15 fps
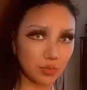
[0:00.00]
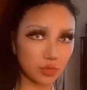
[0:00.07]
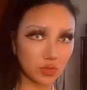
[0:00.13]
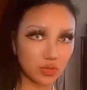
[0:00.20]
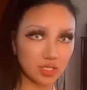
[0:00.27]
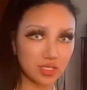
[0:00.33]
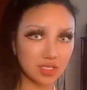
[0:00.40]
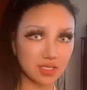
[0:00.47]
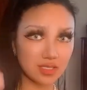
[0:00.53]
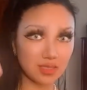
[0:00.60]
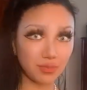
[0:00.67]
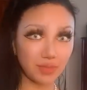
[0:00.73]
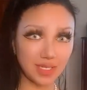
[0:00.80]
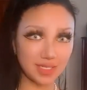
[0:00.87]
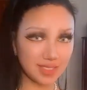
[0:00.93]
keyboard, this
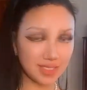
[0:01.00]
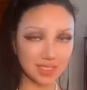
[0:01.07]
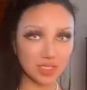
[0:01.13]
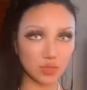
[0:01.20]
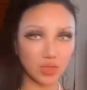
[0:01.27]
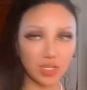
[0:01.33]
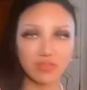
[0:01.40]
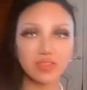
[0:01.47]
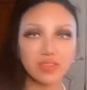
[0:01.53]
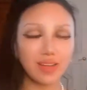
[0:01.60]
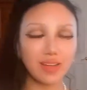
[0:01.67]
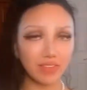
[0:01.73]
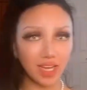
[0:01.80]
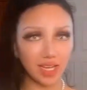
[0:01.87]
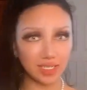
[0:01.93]
is amazing as well. I've
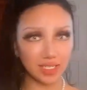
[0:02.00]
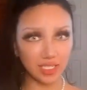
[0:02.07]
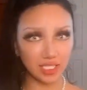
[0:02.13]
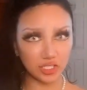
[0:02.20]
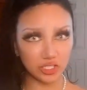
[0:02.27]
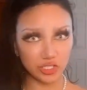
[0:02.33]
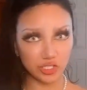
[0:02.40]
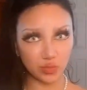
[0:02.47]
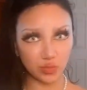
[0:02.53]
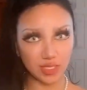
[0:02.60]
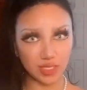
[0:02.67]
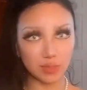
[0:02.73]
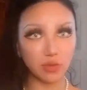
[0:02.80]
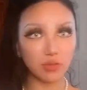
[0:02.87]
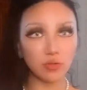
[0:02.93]
never had any issues with this.